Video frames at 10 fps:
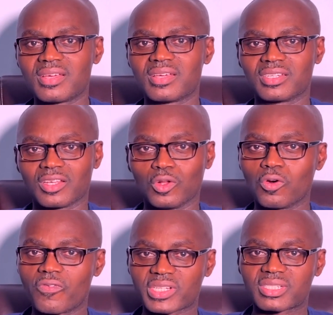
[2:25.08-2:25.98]
the
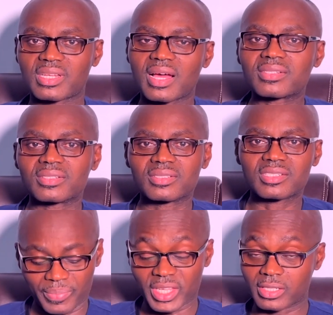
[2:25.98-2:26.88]

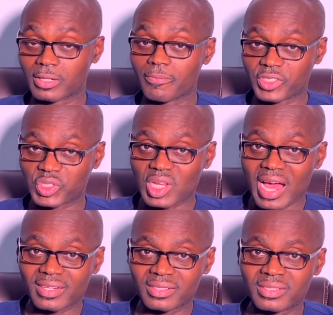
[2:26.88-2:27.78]
lovastatins, the
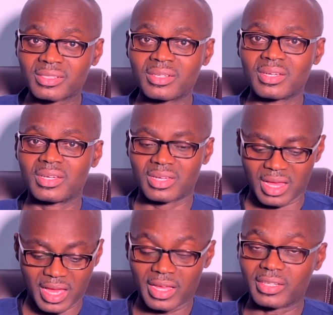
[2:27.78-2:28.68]
simvastatins,
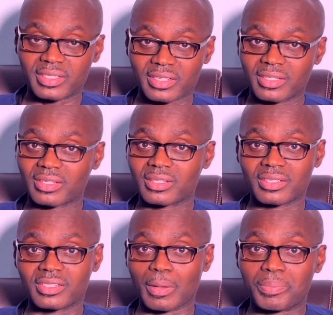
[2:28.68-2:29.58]
and
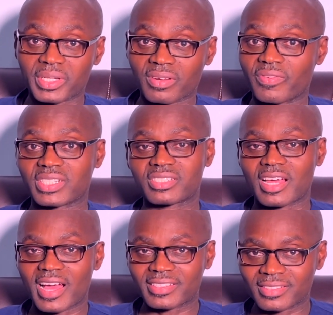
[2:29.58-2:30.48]
the
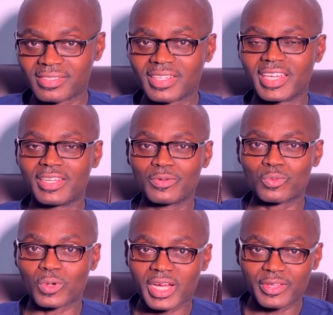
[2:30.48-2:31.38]
pitavastatin.
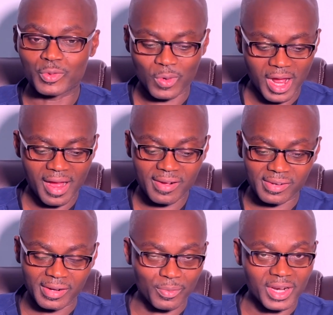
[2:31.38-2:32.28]
Anywhere you
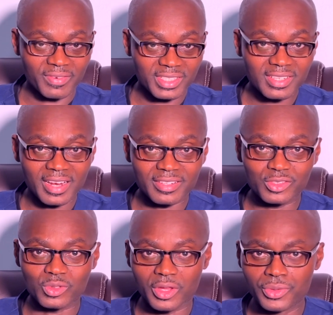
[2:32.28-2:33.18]
are, whatever
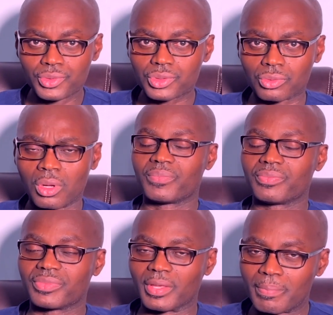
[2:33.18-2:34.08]
statins you are used to,
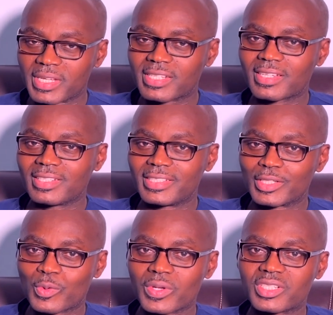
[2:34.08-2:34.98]
they basically
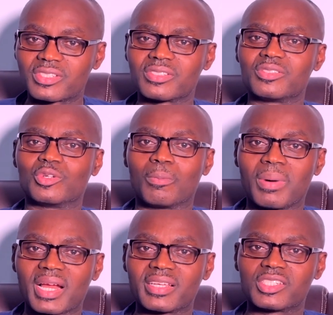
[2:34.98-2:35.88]
decrease your
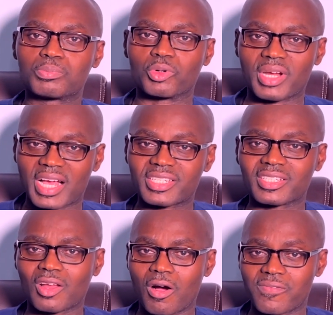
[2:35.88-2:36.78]
body's
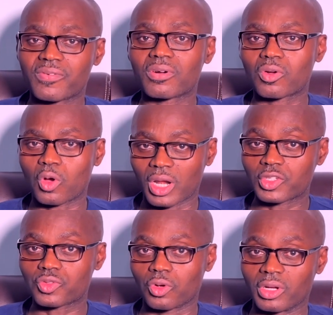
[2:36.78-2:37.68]
production of
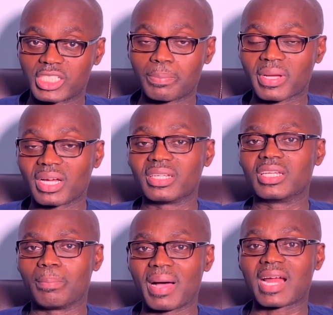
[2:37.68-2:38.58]
cholesterol, typically
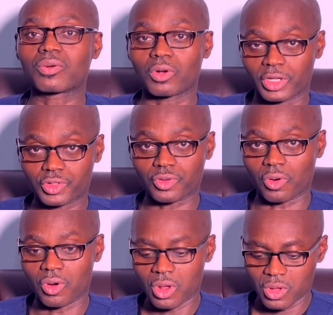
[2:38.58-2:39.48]
the bad
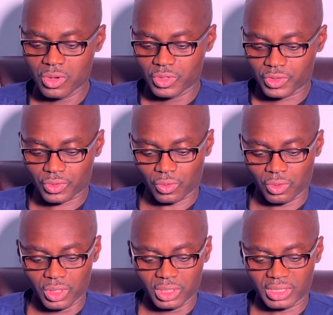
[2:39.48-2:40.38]
cholesterol. So
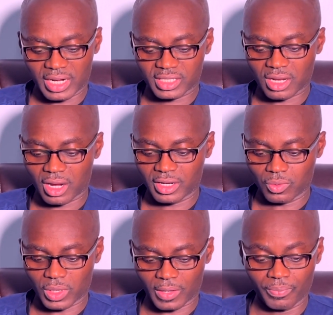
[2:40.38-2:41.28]
that is how they
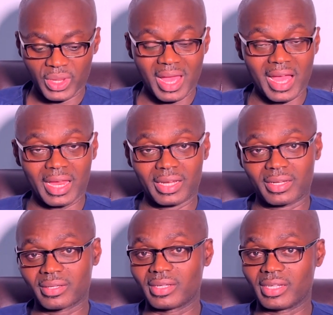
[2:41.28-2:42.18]
work. And
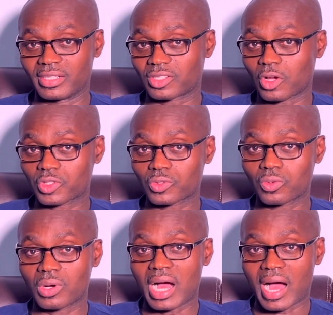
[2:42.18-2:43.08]
it is
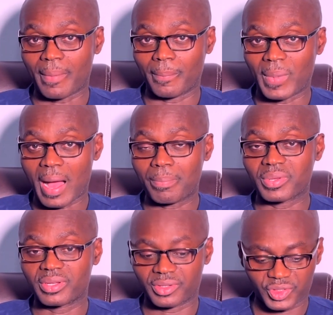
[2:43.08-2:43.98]
also up
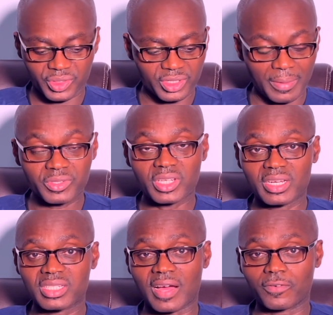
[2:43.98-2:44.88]
in this, some
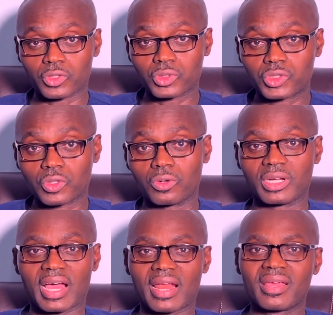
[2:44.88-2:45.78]
studies have also
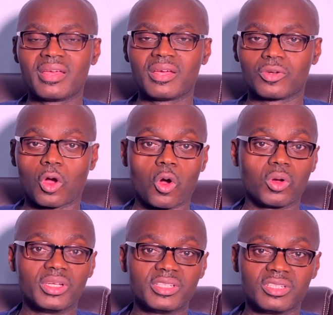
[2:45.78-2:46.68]
shown that not
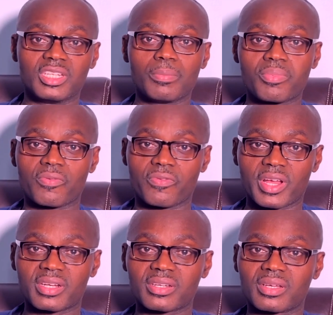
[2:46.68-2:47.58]
only did they
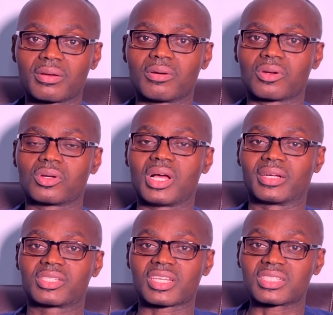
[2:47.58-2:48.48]
prevent
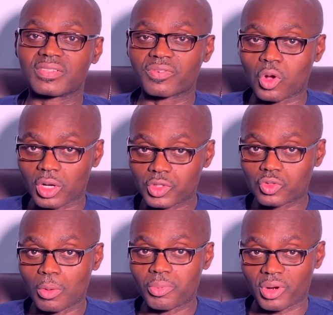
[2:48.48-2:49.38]
excessive
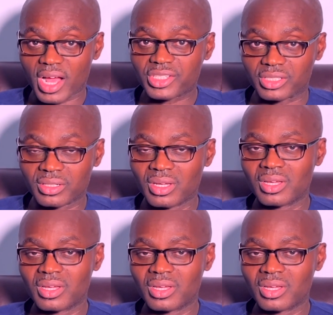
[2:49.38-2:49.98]
cholesterol production,